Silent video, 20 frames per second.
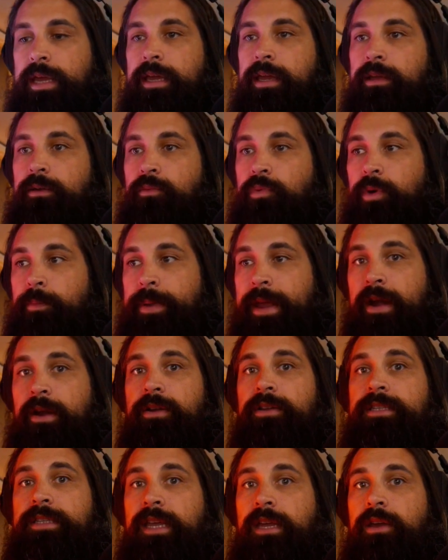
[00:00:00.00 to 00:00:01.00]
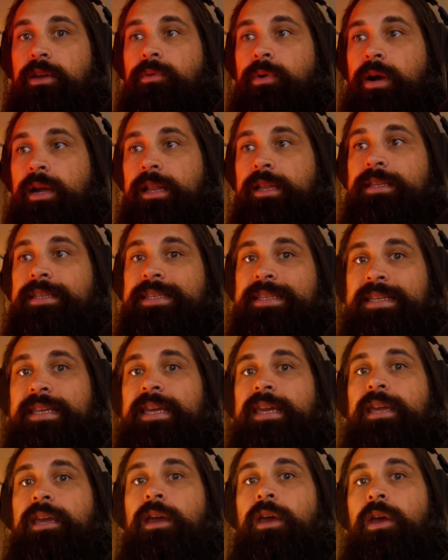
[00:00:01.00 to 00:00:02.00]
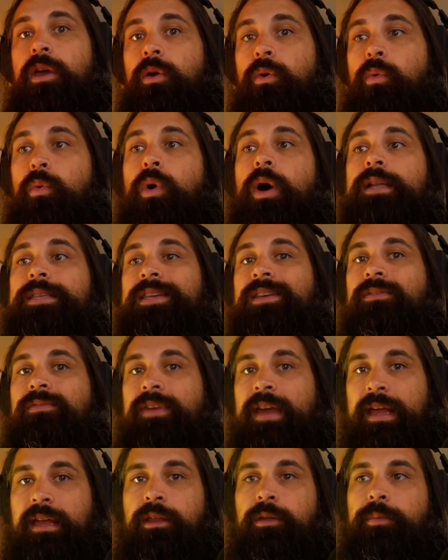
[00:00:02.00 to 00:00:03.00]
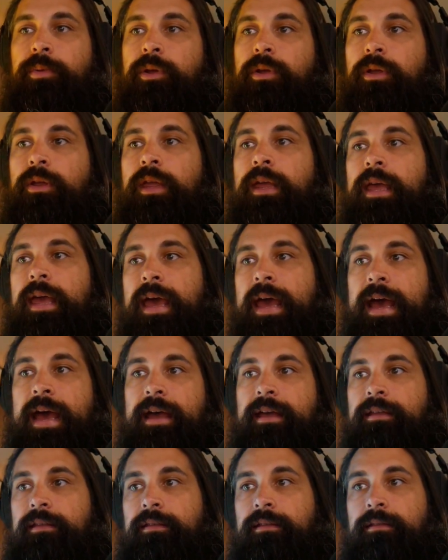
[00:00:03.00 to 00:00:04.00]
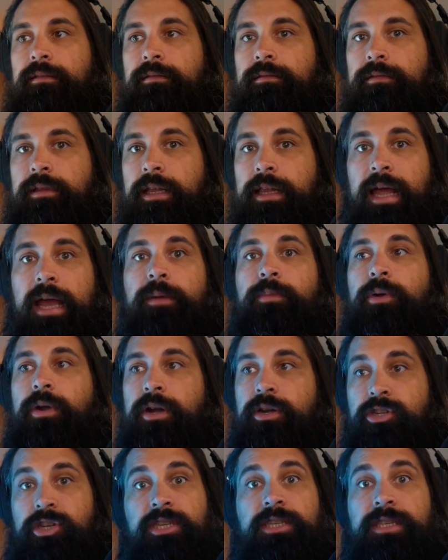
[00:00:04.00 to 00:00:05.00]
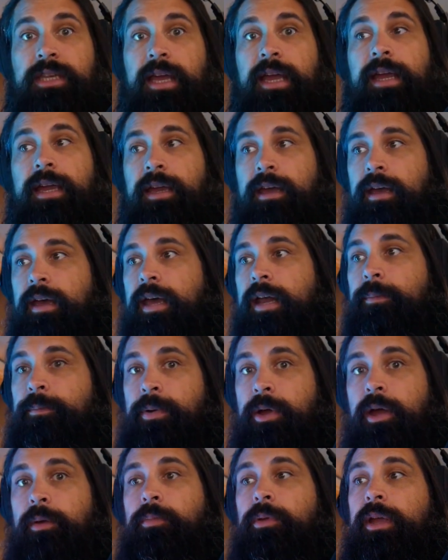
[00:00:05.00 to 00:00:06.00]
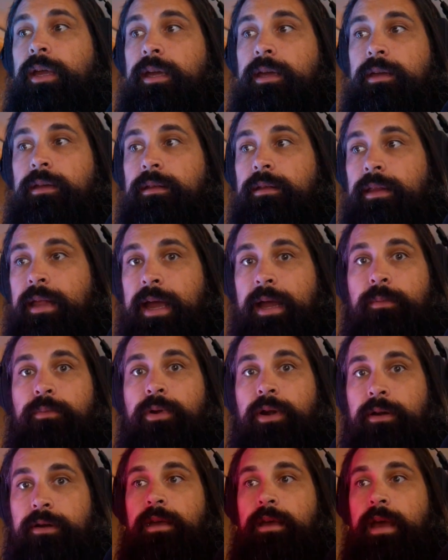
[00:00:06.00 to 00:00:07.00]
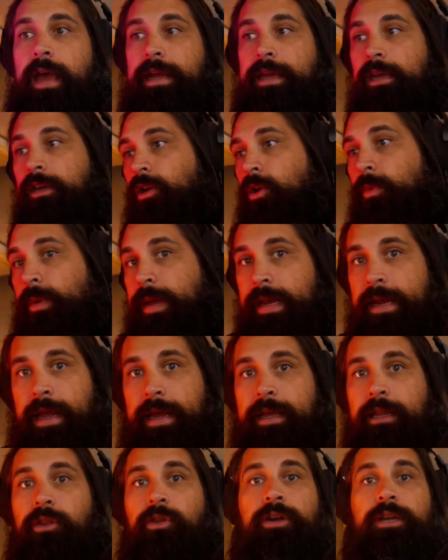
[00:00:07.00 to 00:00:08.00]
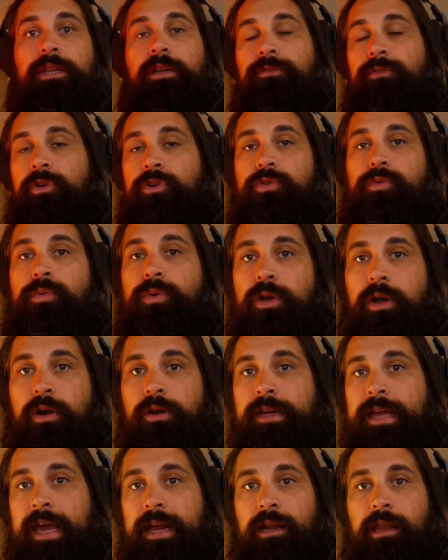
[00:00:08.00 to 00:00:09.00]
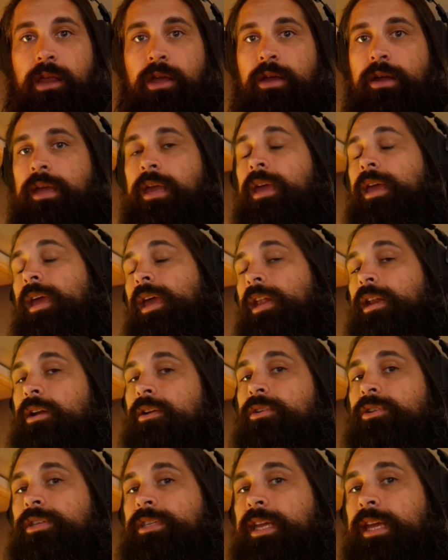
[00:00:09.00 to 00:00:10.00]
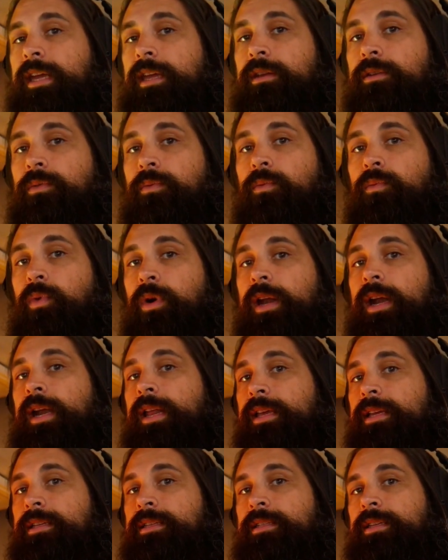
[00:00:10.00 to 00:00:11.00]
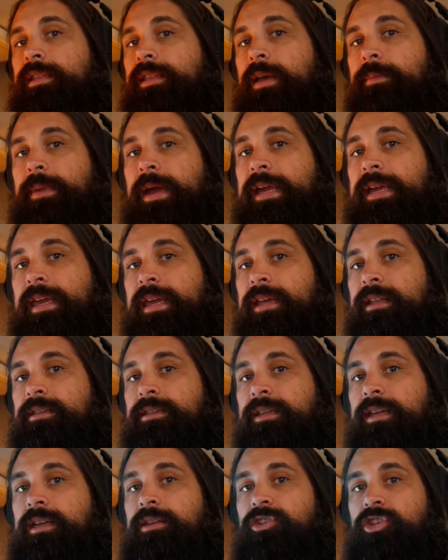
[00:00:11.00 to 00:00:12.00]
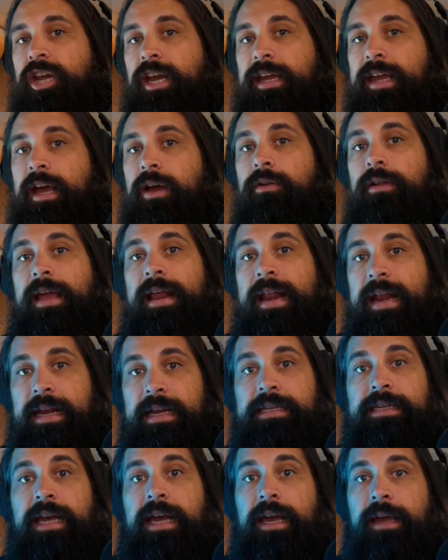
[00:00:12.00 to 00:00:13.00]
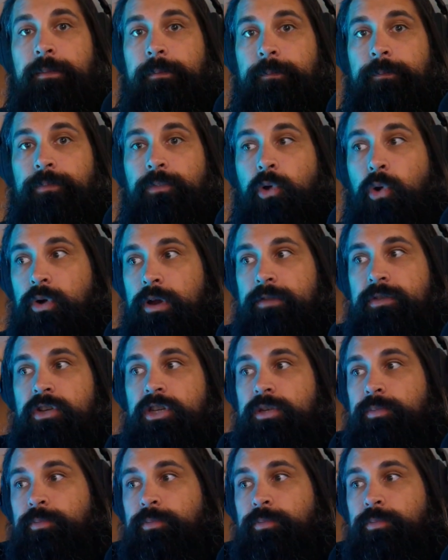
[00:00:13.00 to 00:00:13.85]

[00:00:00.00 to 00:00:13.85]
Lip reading: where parents can go on and see what's available at the library, just like at a public library. I can go in, I can look at their virtual card catalog and understand what it is that my kids can check out at any time, or even just